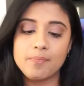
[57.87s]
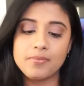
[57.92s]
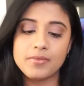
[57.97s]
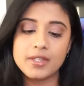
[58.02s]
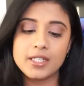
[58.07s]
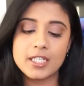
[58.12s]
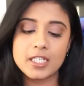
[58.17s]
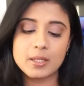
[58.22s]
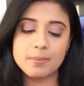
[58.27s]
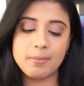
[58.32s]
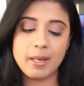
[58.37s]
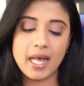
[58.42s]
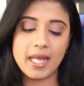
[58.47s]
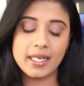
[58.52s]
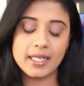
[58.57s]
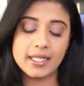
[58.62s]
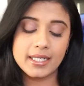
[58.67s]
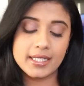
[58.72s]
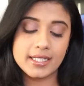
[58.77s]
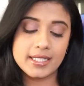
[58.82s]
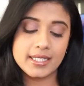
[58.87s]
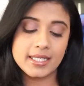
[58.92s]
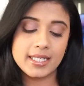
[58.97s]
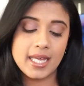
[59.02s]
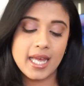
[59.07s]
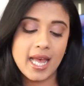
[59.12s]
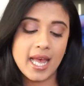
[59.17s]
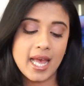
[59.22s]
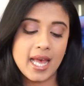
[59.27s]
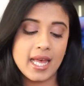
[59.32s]
this palette
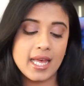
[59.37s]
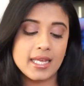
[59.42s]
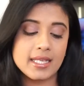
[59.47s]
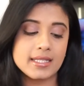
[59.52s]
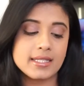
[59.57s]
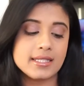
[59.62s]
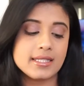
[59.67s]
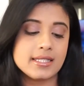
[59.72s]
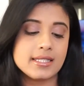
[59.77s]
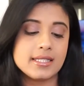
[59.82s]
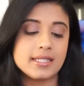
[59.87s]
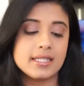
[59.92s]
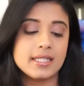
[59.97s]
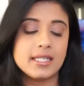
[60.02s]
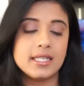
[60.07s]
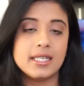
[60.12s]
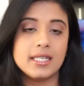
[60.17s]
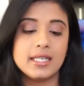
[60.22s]
has